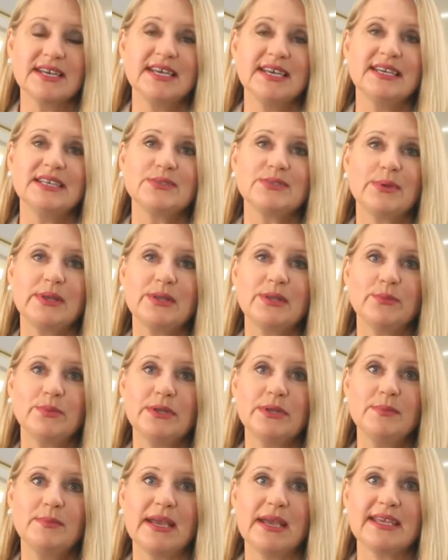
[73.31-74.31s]
is when the will
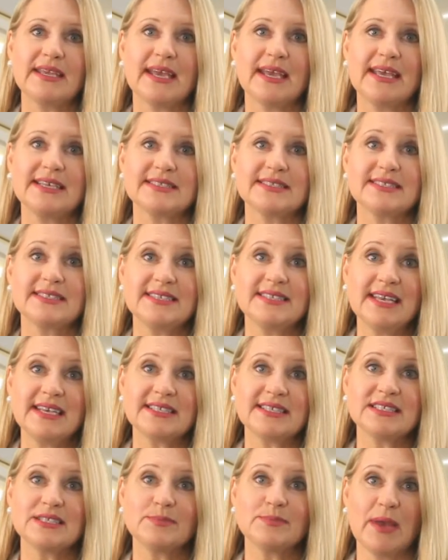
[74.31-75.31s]
maker has a second
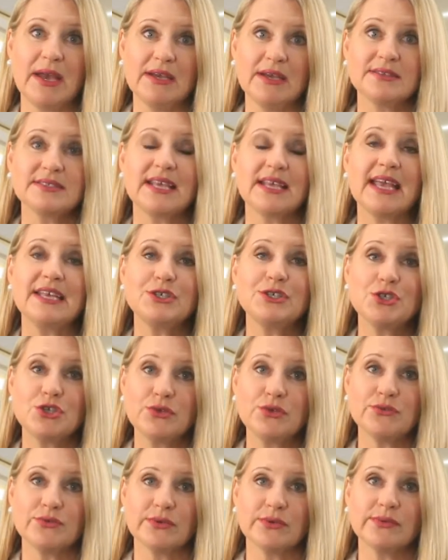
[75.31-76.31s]
spouse and
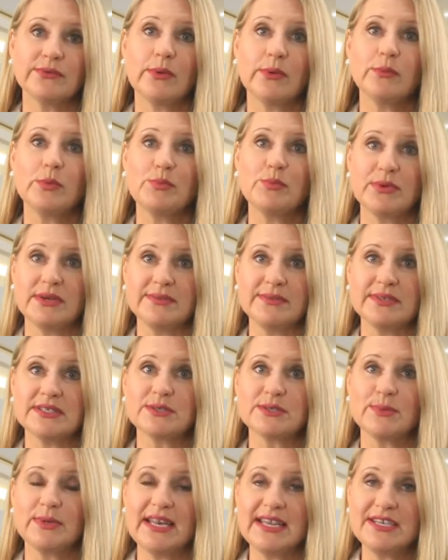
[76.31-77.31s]
children from a previous
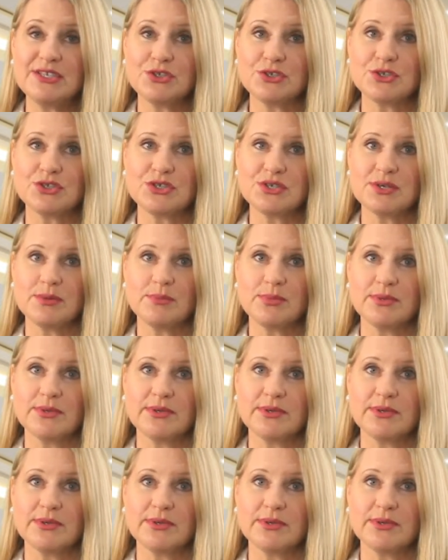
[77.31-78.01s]
relationship.